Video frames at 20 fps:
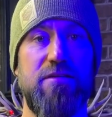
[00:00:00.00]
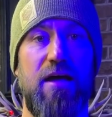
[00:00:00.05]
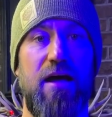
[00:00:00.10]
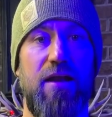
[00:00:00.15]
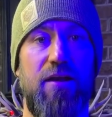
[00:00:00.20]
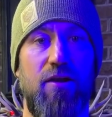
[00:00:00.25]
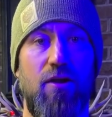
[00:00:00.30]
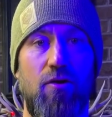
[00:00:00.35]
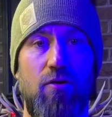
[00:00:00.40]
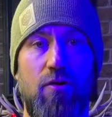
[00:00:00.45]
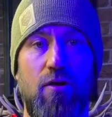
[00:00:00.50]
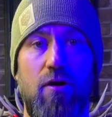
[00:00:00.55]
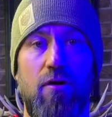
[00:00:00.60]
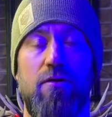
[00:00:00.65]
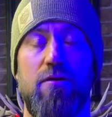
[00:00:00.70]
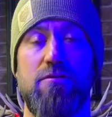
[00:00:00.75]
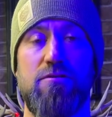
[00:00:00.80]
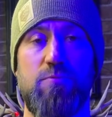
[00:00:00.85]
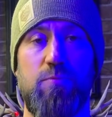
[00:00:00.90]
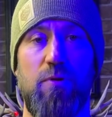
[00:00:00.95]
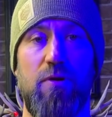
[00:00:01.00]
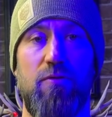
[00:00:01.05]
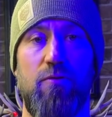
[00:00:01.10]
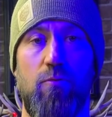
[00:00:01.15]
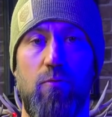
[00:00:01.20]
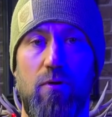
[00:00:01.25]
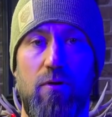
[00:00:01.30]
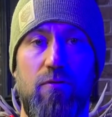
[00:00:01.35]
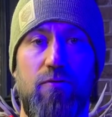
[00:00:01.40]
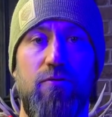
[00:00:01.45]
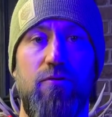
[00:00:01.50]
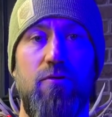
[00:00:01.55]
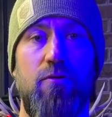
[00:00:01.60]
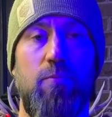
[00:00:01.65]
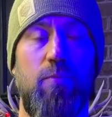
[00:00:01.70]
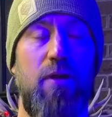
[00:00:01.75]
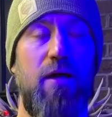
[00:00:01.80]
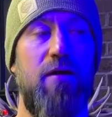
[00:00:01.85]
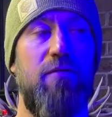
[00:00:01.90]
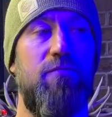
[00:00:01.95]
I know y'all can spread the word through your
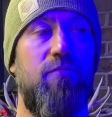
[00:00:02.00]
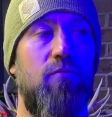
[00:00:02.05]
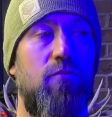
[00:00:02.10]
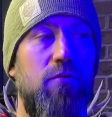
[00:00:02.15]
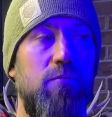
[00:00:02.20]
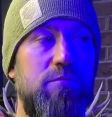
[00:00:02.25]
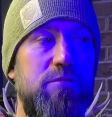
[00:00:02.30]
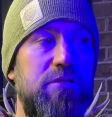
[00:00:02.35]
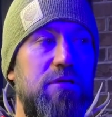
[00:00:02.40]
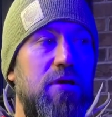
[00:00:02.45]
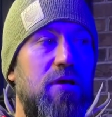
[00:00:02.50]
platforms.